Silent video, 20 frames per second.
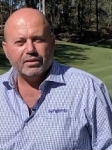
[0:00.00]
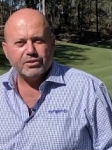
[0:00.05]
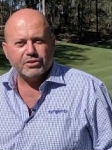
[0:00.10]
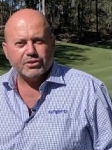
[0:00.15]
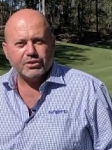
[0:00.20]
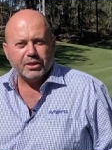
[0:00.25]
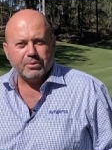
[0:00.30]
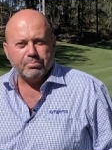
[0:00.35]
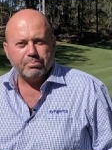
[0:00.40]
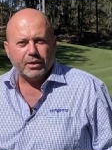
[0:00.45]

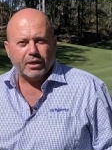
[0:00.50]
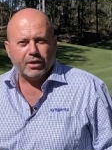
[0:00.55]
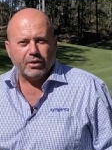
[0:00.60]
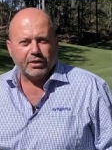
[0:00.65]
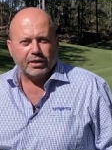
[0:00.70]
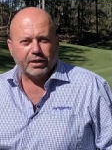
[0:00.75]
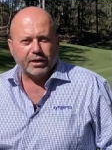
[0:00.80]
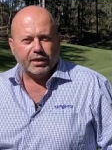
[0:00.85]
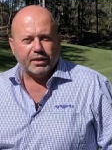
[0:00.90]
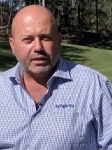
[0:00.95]
To get
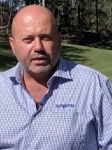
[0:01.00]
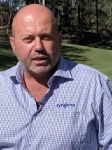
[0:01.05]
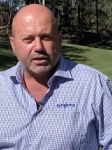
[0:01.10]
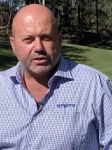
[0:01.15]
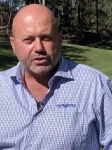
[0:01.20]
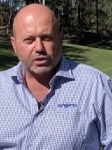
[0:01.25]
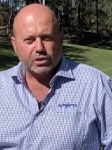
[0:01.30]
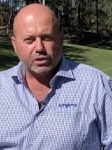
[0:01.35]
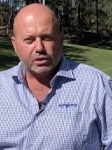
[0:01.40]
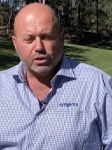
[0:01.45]
barricade
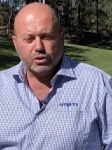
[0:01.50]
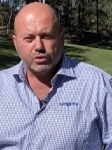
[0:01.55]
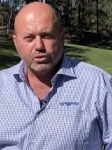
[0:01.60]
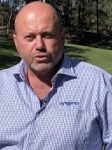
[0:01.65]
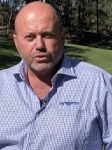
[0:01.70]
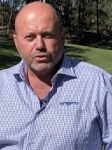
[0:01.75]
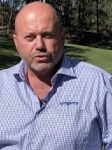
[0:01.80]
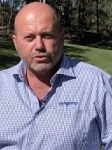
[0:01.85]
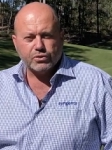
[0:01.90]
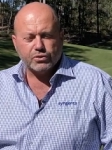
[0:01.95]
as close
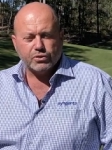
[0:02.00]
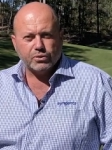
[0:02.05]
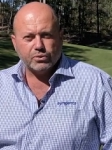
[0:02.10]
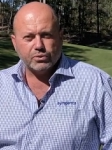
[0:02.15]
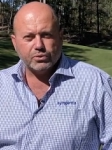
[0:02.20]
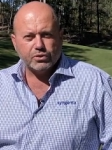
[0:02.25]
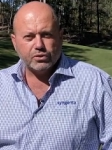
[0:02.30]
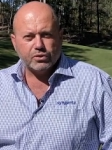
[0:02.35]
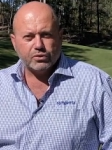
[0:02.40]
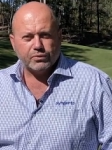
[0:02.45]
to the soil
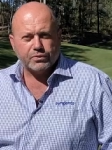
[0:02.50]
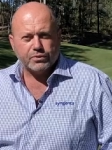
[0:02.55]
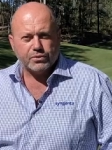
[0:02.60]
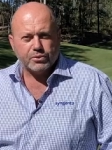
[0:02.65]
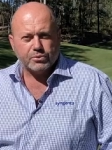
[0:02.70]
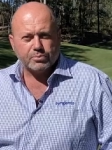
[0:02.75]
surface as